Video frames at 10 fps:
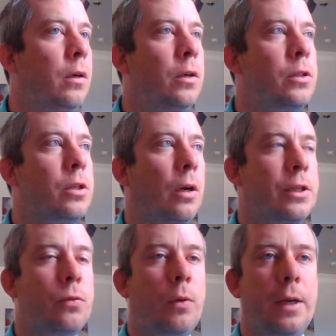So I
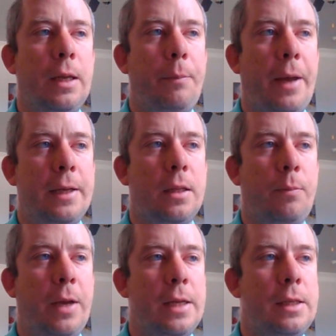just wanted to get back to the
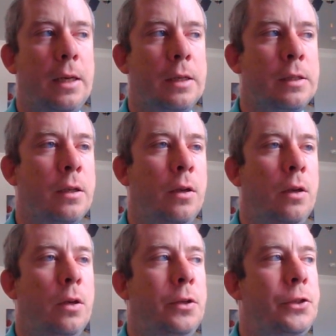basics
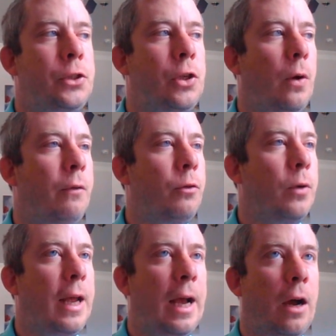show
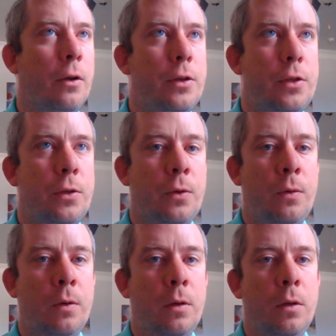everyone how to do
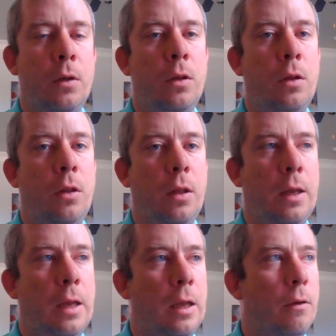
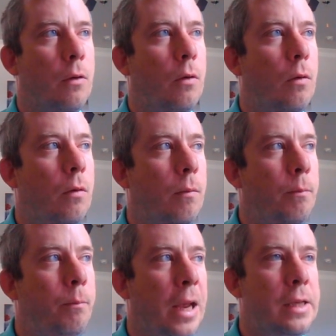the
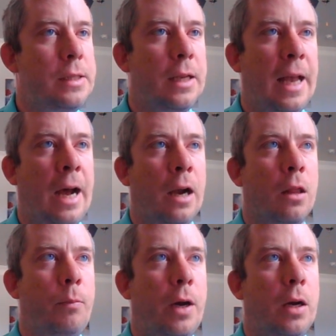basic out of
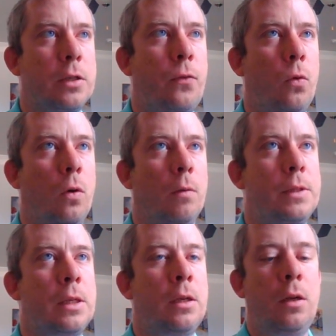the box
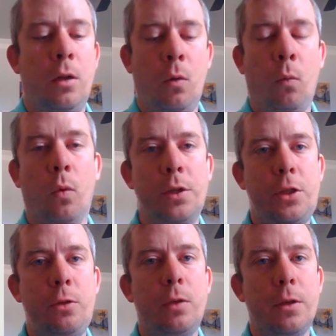forms. Once
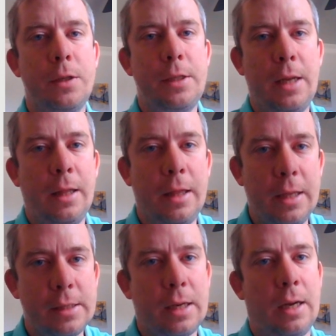you understand
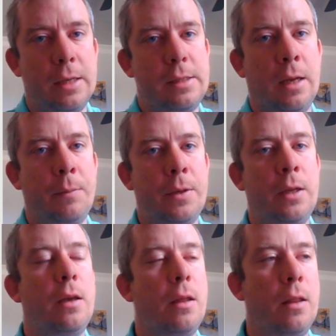this concept,
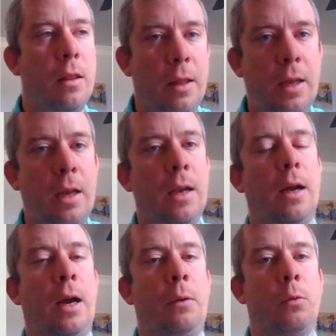then
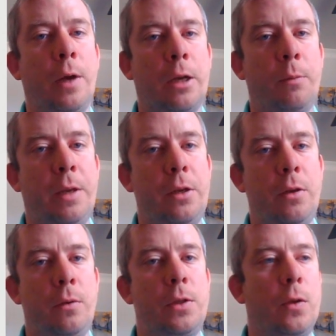I will recommend
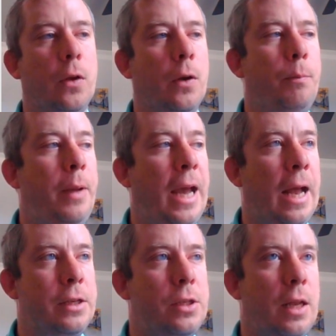you to learn
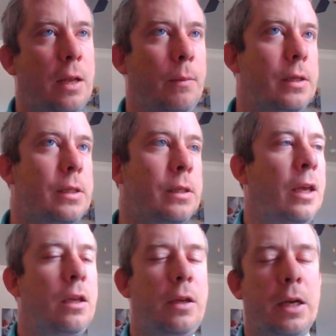patch statements.
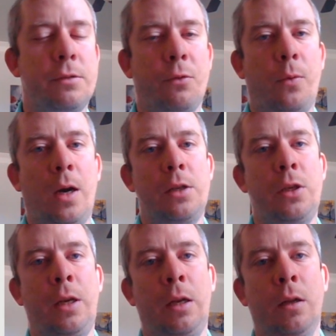Thank you guys for
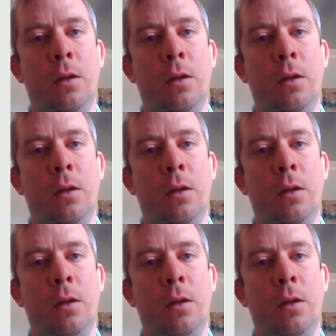watching.